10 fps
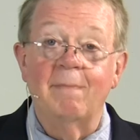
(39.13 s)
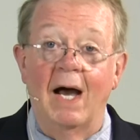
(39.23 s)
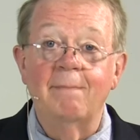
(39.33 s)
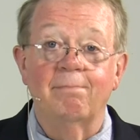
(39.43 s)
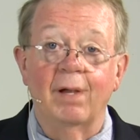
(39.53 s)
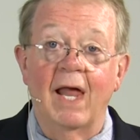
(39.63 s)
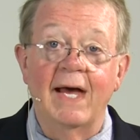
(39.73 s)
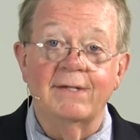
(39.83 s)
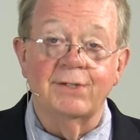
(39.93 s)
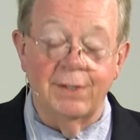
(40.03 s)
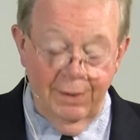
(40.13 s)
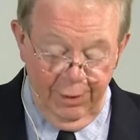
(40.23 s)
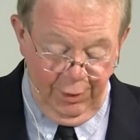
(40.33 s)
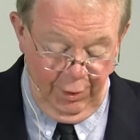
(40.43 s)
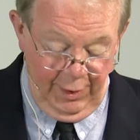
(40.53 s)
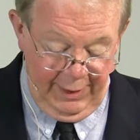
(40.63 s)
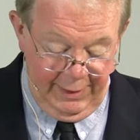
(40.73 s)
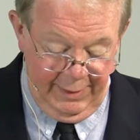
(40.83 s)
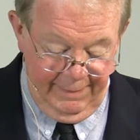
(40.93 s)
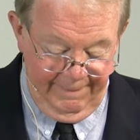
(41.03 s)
my blessed good.